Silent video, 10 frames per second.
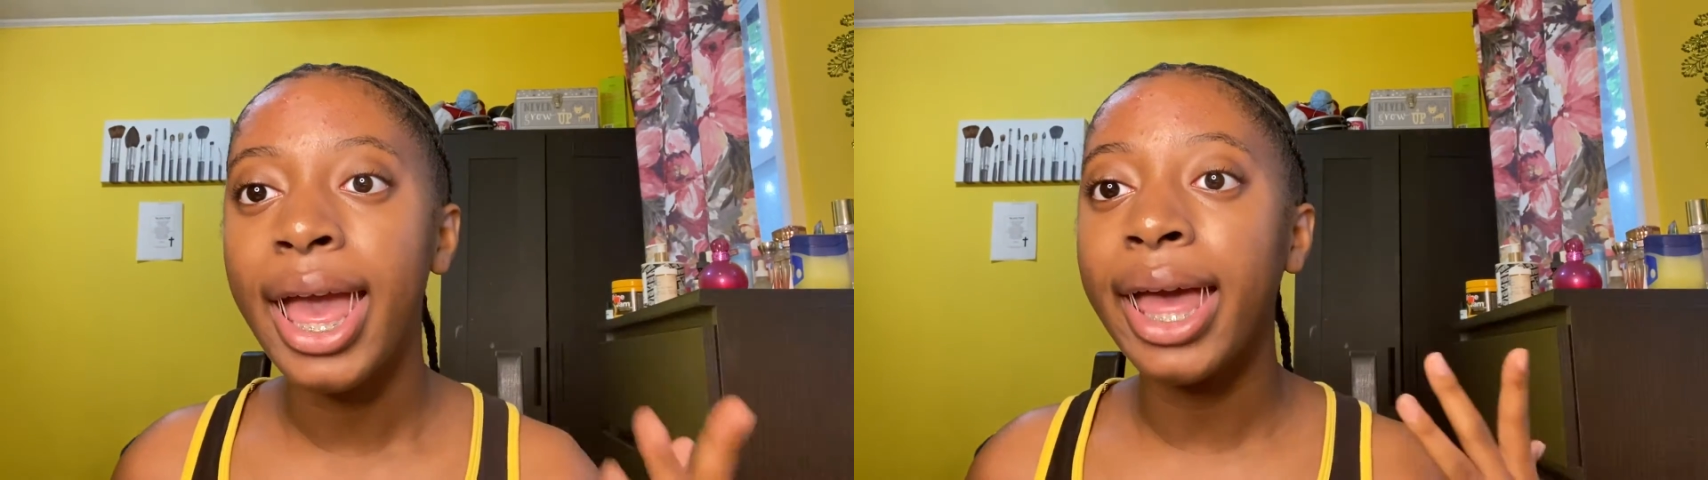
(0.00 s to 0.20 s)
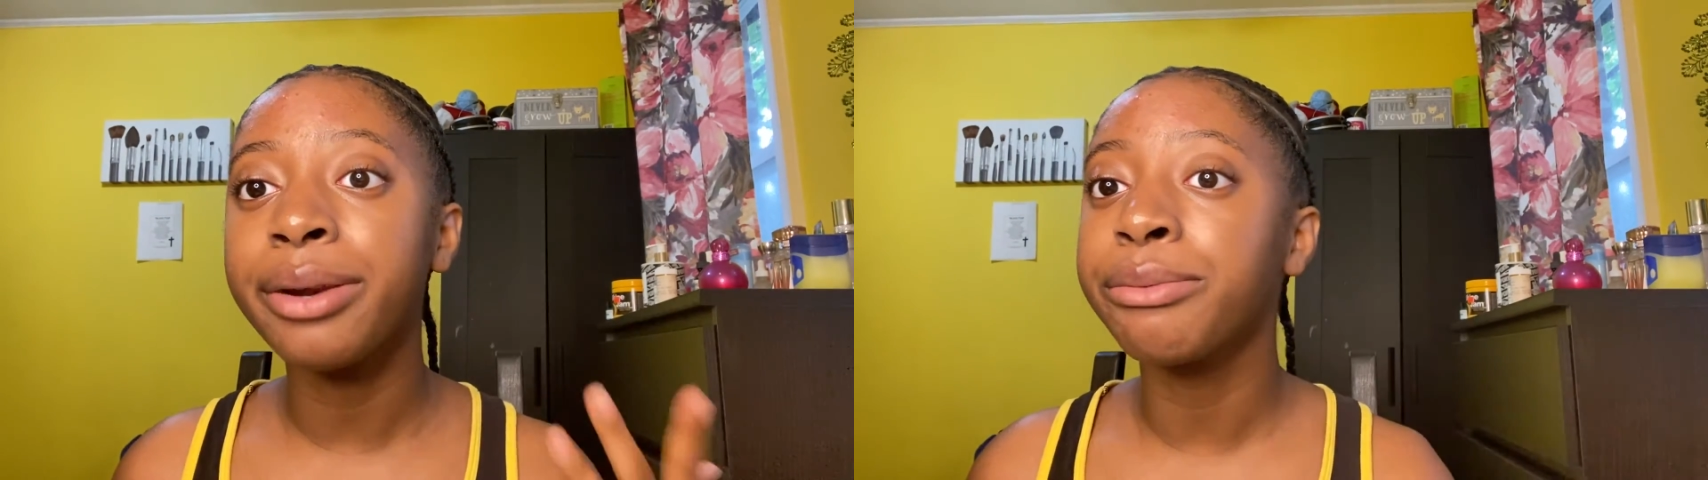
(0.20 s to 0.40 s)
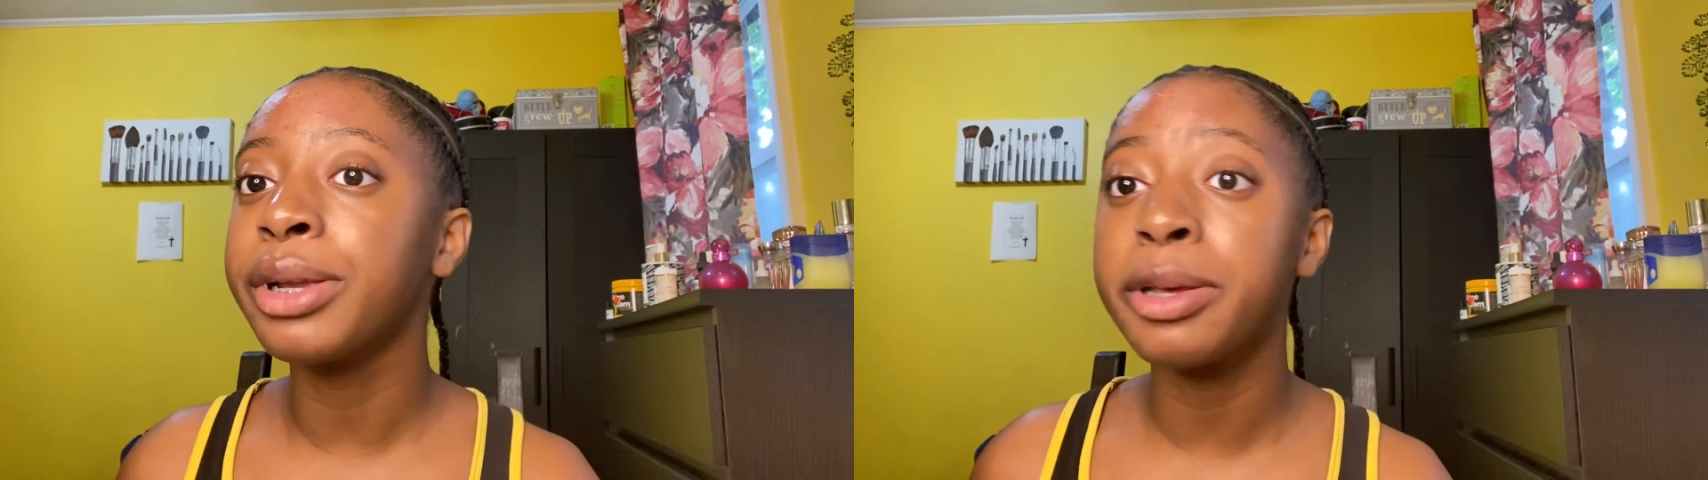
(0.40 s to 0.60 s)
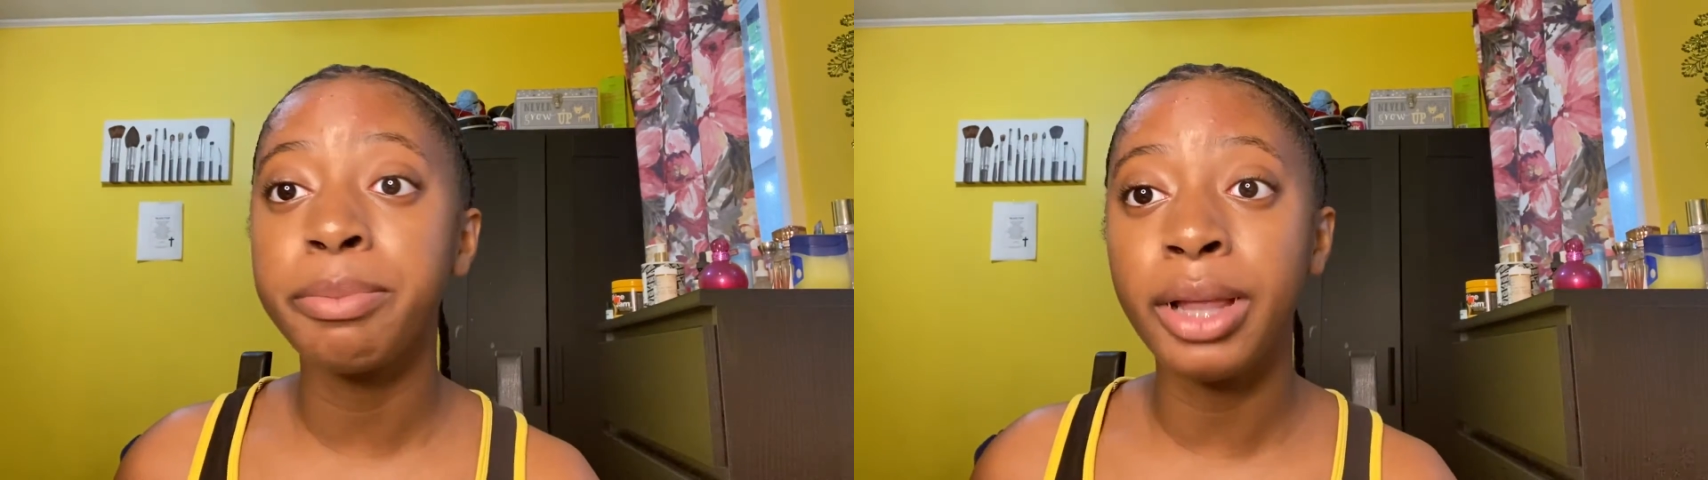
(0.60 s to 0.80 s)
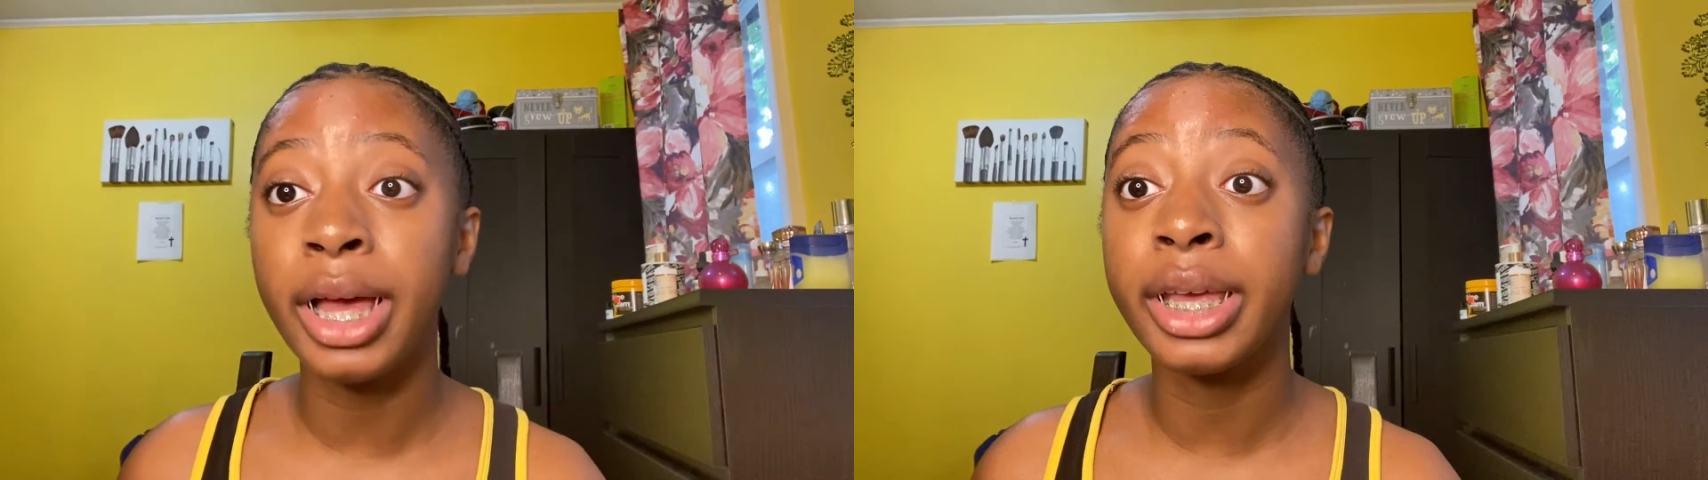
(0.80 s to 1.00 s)
and
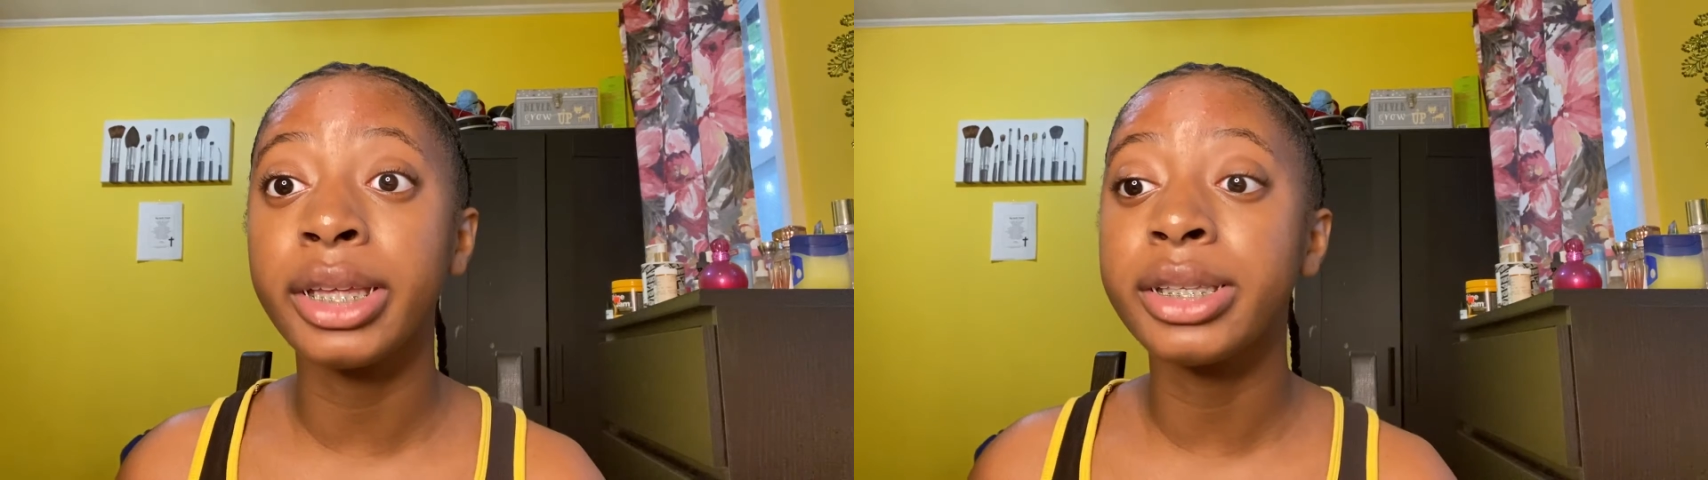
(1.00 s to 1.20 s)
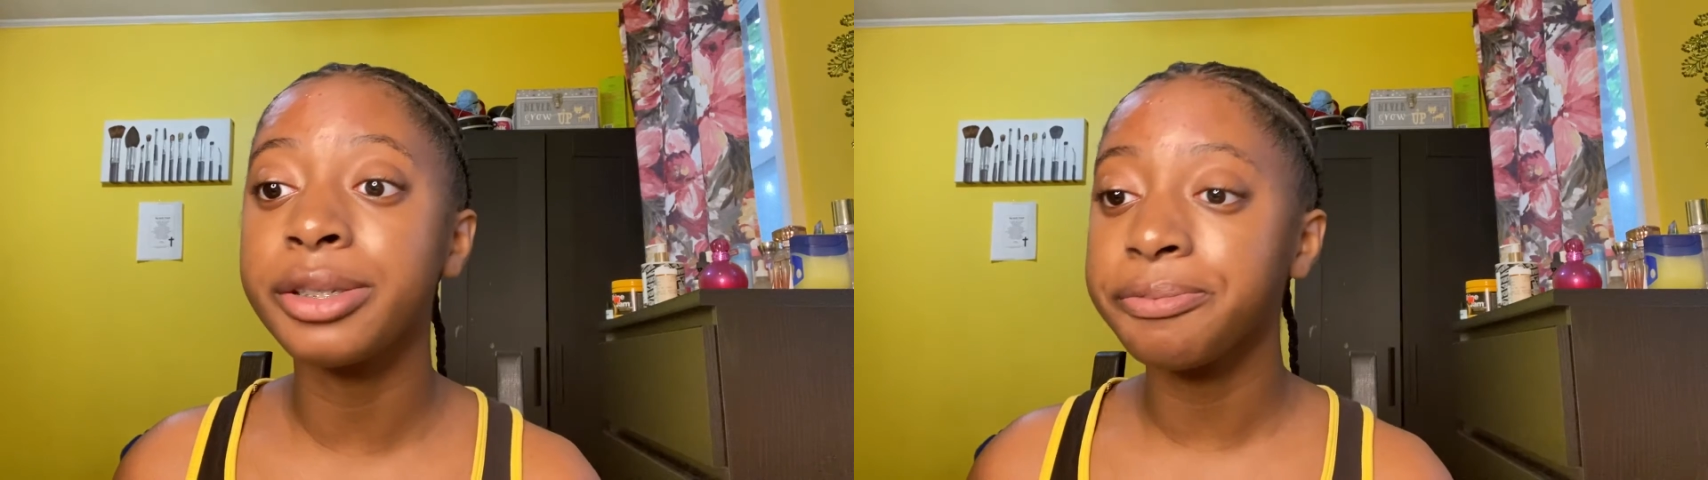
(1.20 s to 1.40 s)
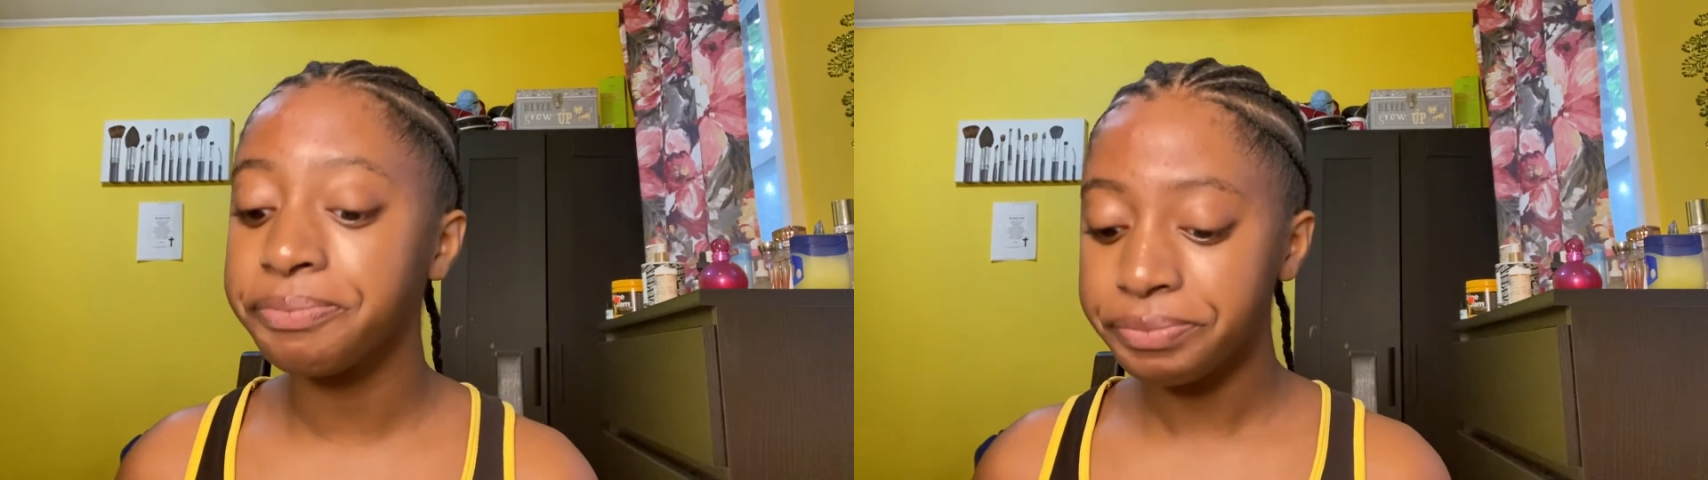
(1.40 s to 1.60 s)
reapply it.